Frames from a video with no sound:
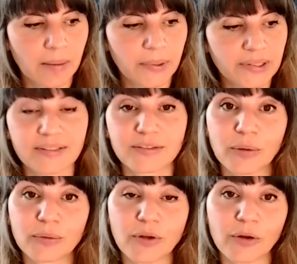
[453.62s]
But this
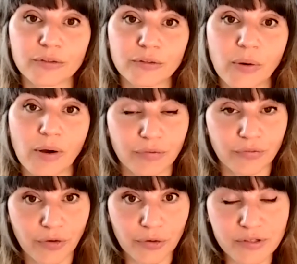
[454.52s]
goes also, of
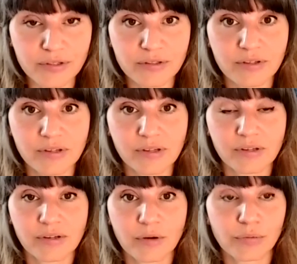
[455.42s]
course,
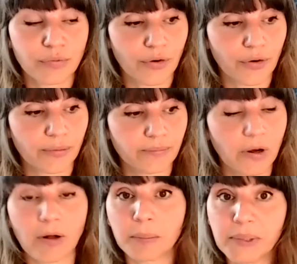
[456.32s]
for
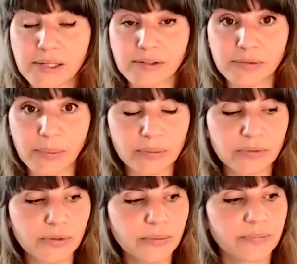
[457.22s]
all beings
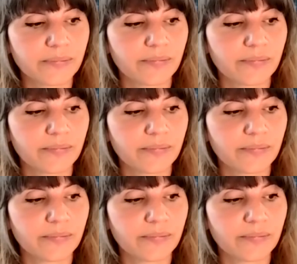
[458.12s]
around you.